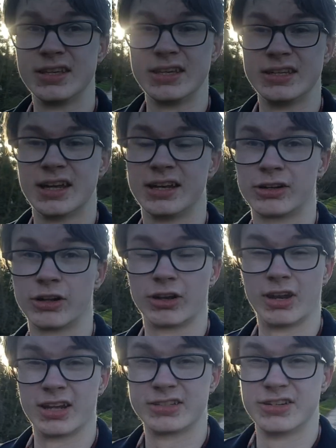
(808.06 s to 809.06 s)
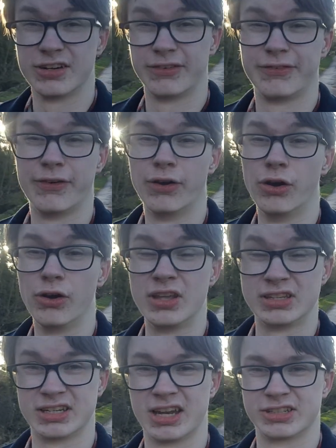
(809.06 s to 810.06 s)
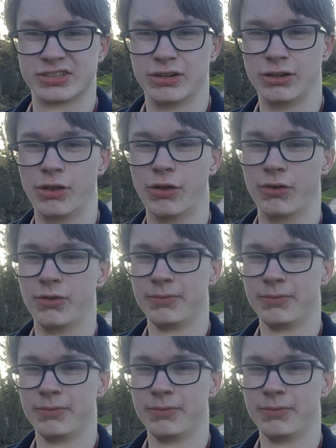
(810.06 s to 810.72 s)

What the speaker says: the 9 o'clock lecture for international law.